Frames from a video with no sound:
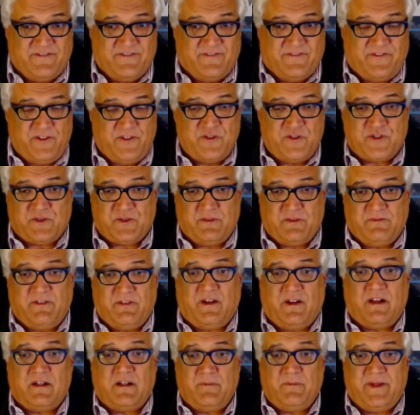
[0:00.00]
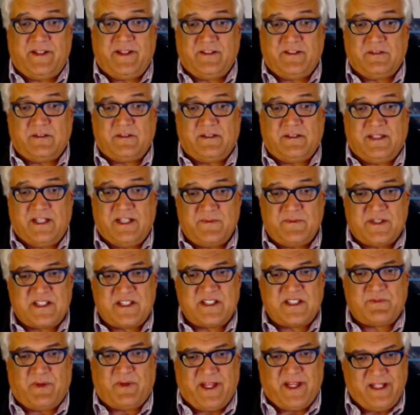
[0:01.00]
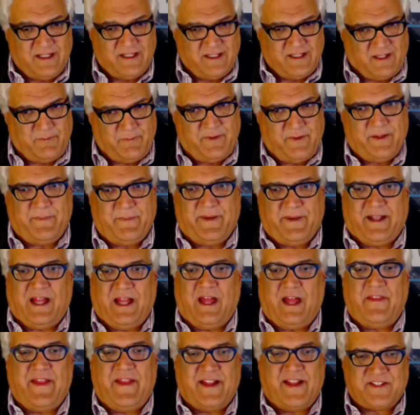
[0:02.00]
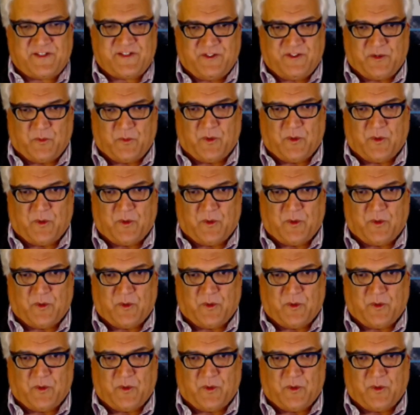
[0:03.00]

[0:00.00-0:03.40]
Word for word: future environmental claims. Explain a little bit about how that's going to